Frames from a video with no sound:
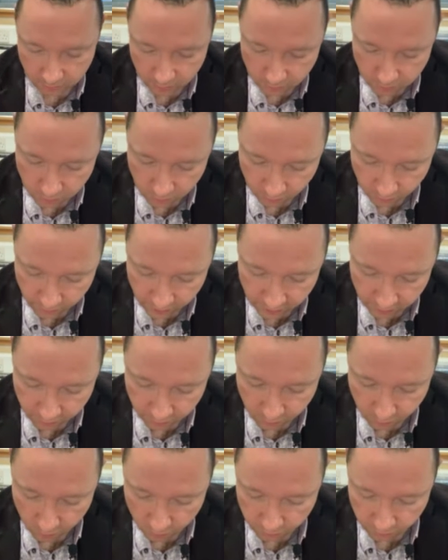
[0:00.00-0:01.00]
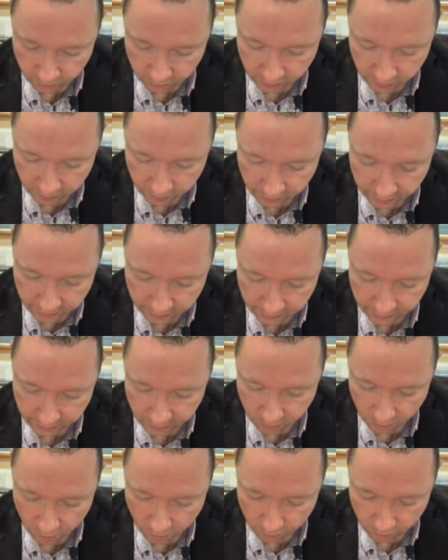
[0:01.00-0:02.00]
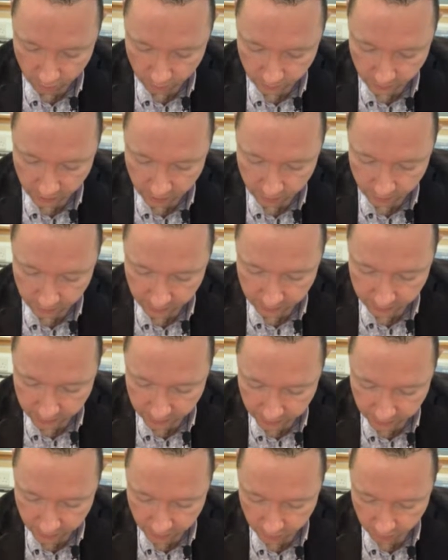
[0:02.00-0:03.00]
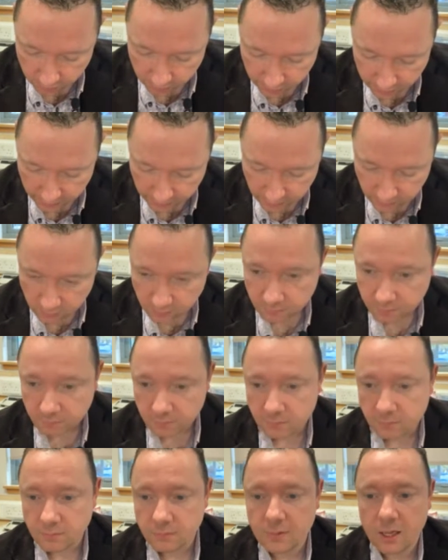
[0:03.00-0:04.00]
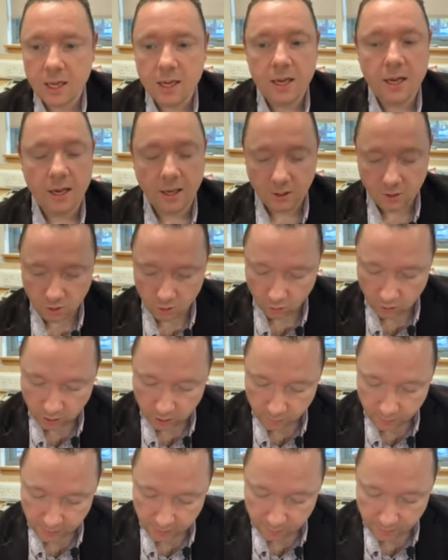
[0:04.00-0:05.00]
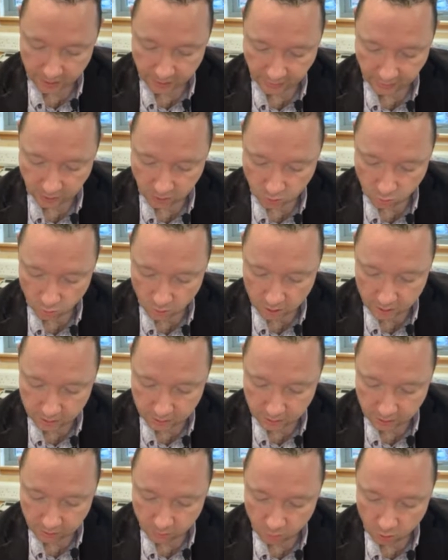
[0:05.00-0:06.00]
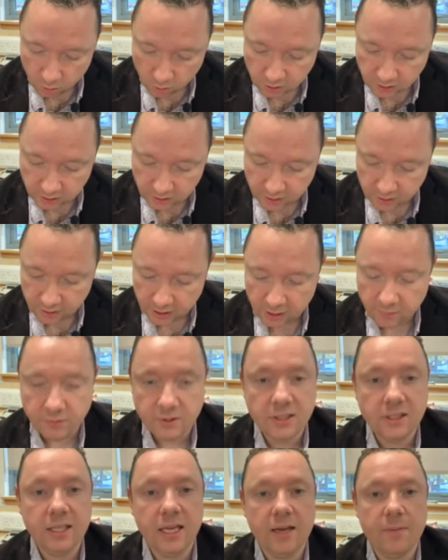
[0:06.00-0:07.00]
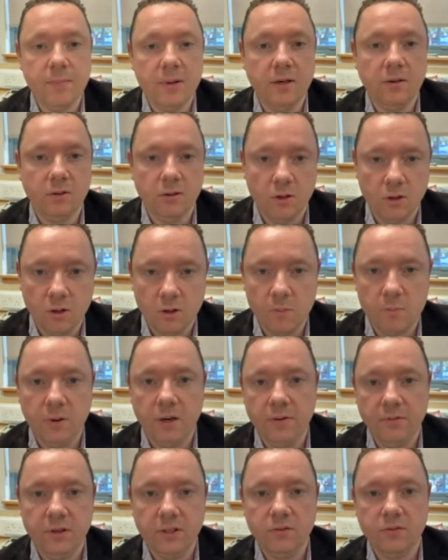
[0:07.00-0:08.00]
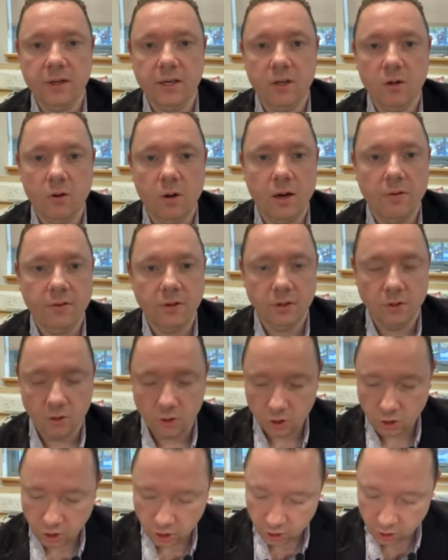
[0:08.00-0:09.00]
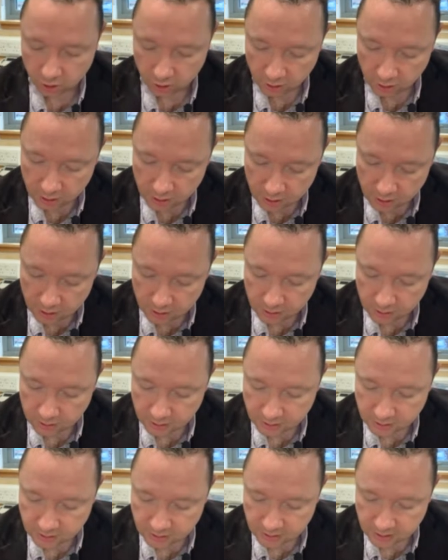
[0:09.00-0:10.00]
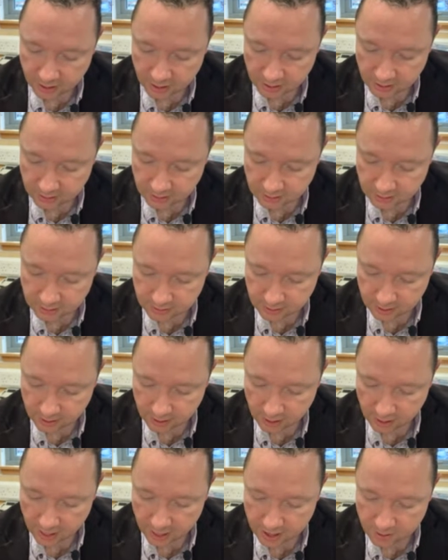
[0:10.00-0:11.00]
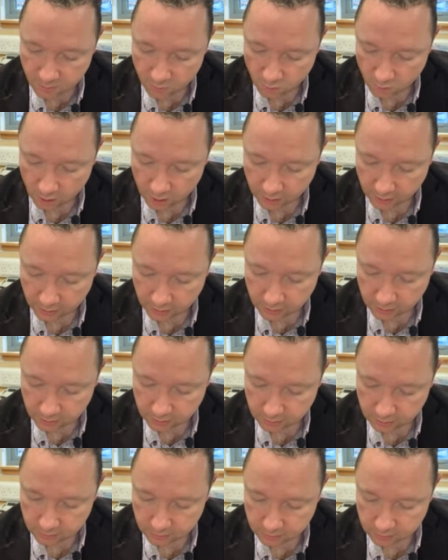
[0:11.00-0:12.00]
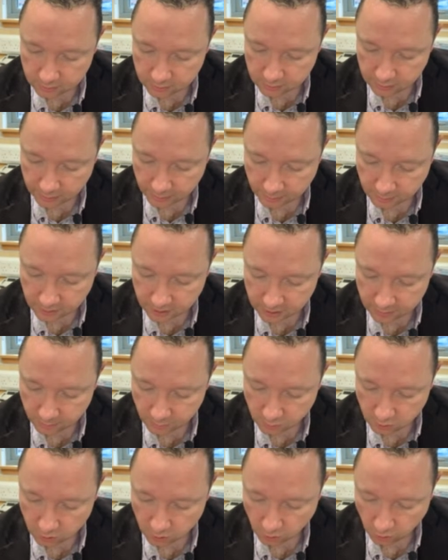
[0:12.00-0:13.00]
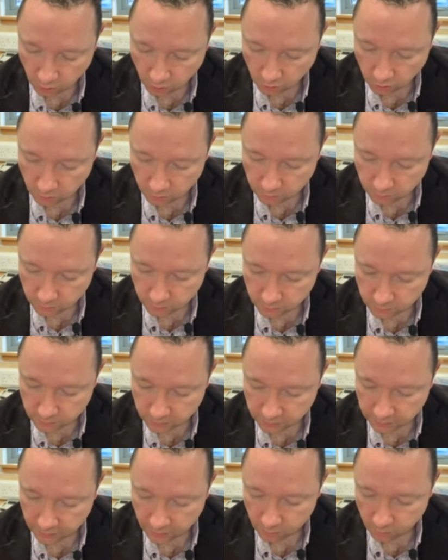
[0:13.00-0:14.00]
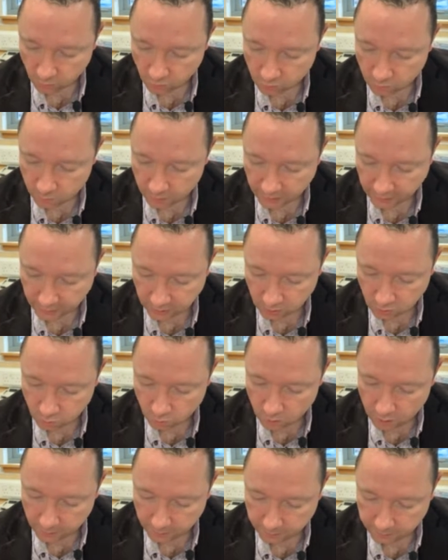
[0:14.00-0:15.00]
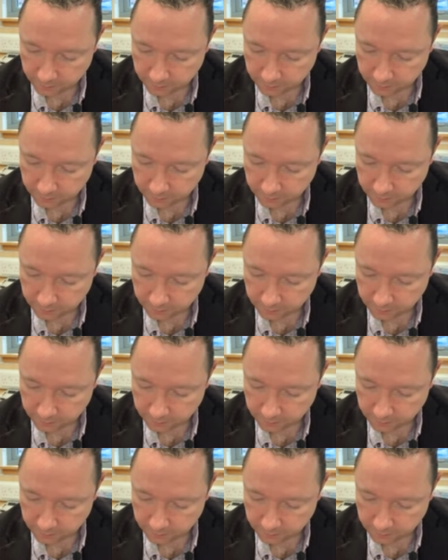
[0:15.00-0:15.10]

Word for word: So therefore, the gradient of our perpendicular line is going to be -1. And we always need to write the statement. Look at the previous video if you're not sure. Since m1 times m2 equals -1.